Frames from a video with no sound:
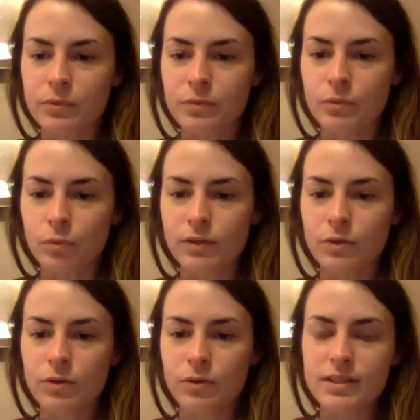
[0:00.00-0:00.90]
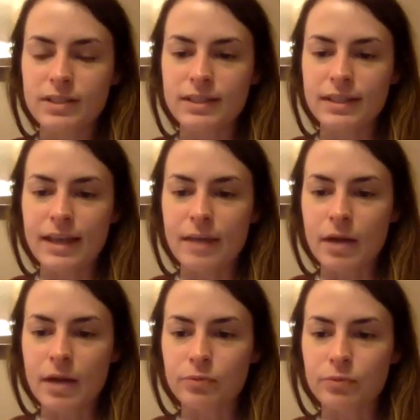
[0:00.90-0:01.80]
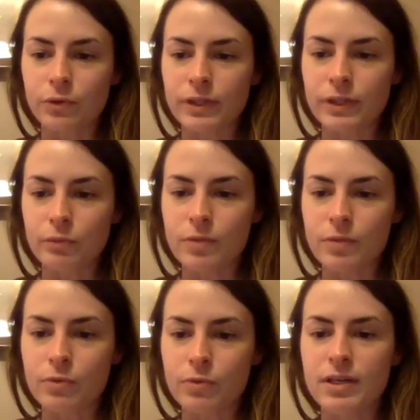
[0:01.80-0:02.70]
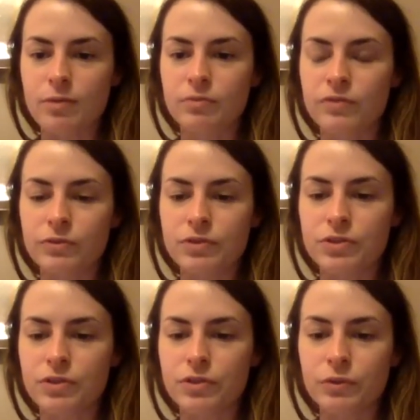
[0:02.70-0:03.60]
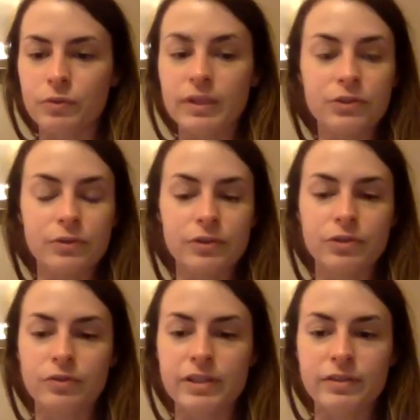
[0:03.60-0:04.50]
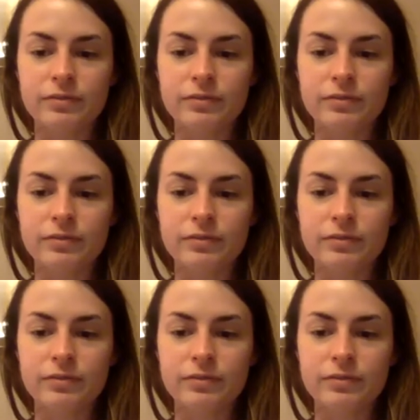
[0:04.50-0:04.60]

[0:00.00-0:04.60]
what courses in the MI program were the most helpful to you in your career?